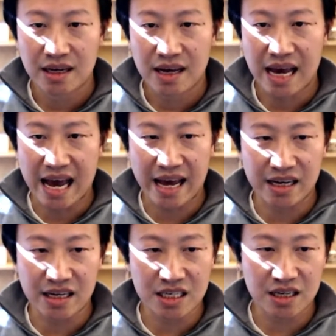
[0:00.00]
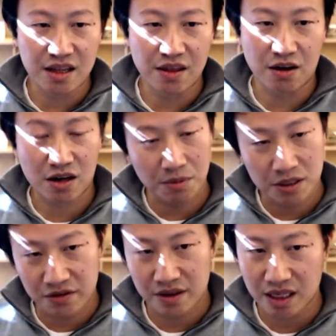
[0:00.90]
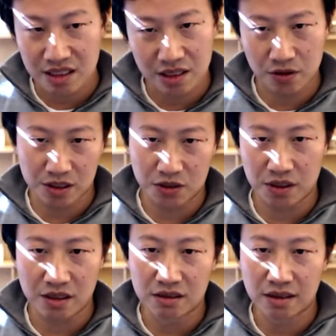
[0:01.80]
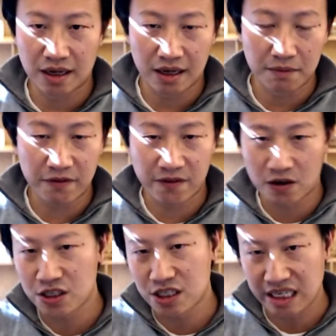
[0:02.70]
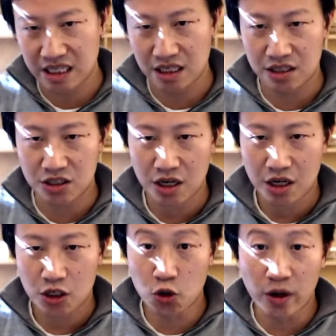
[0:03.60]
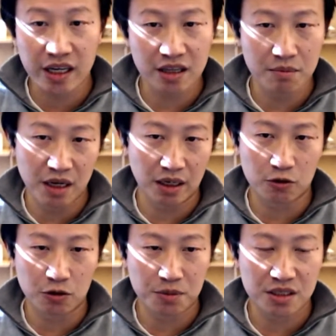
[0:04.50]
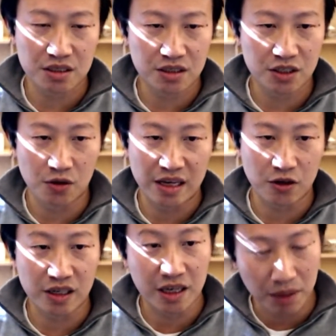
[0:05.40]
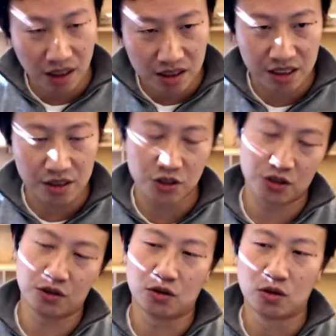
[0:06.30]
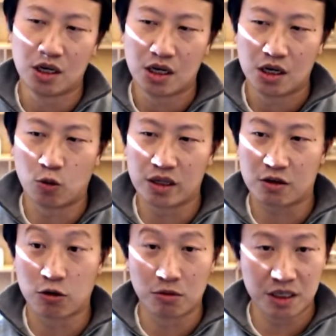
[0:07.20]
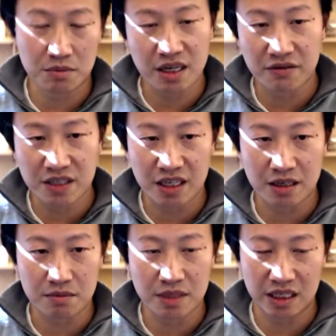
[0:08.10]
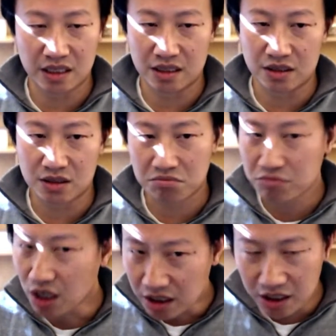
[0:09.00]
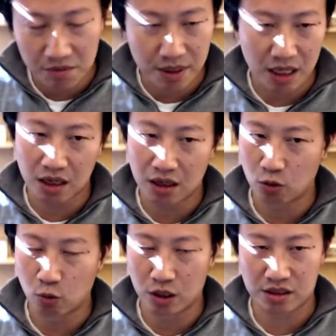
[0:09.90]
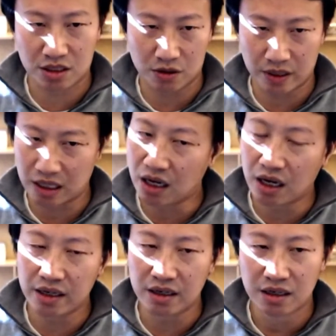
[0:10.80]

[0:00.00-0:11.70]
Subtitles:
and there are a couple different things that you can do here. First is joining the mailing groups so that you can get plugged into what the Chromium dev team is talking about, what's going on,